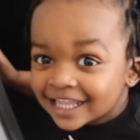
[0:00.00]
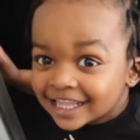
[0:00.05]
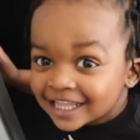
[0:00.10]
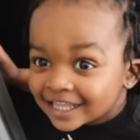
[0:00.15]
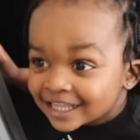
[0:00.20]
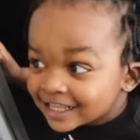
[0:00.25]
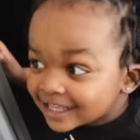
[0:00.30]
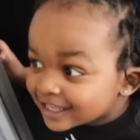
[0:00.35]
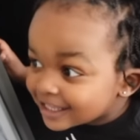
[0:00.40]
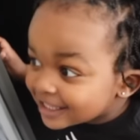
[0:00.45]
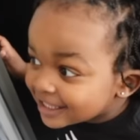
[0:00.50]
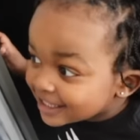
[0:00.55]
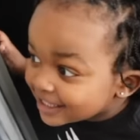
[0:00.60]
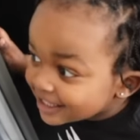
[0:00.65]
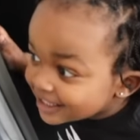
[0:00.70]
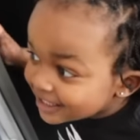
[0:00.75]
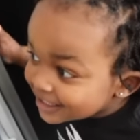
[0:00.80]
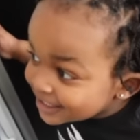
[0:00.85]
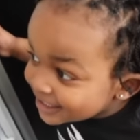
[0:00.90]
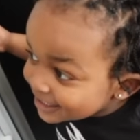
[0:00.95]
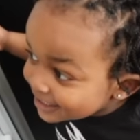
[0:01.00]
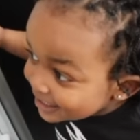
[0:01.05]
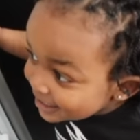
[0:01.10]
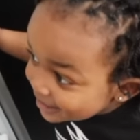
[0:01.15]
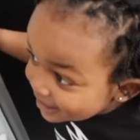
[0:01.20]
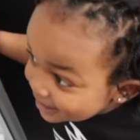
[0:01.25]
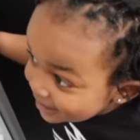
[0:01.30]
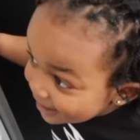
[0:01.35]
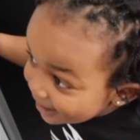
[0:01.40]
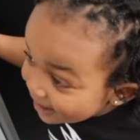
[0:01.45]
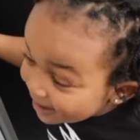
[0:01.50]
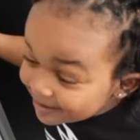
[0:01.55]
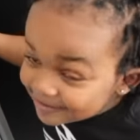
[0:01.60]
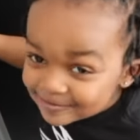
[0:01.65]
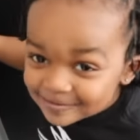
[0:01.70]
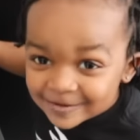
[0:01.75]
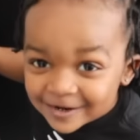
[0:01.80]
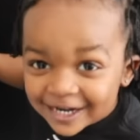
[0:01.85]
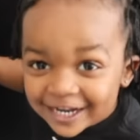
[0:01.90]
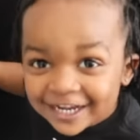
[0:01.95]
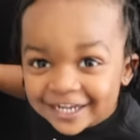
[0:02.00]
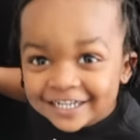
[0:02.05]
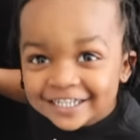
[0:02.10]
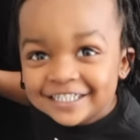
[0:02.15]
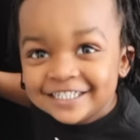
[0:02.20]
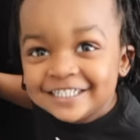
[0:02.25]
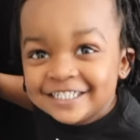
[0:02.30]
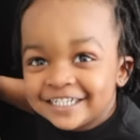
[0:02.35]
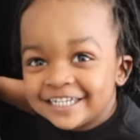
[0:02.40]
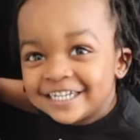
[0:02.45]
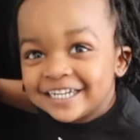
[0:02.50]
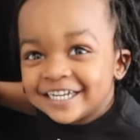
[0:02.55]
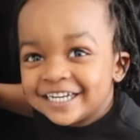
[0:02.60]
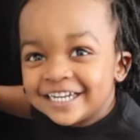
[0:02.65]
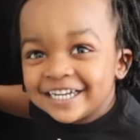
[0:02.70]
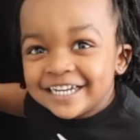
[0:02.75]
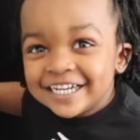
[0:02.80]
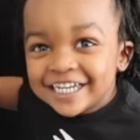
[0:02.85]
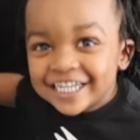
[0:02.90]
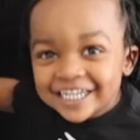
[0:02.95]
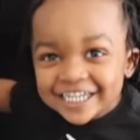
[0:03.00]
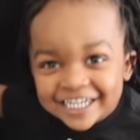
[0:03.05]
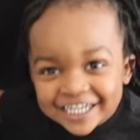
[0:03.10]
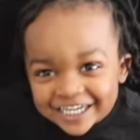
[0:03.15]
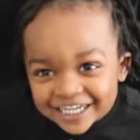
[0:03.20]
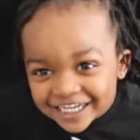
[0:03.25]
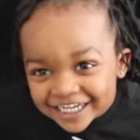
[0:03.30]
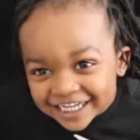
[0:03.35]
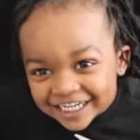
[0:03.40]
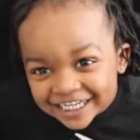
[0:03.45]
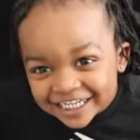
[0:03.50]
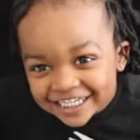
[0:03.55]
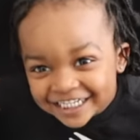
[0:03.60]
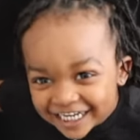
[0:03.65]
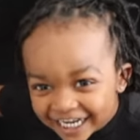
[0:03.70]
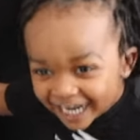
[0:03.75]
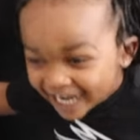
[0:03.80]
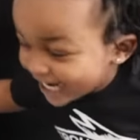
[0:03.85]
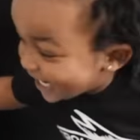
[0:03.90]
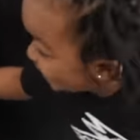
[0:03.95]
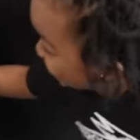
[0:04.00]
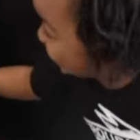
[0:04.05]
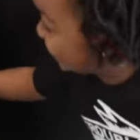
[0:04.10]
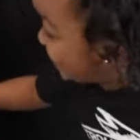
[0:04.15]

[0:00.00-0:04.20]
did you get some money? I'm rich. You rich? Yeah.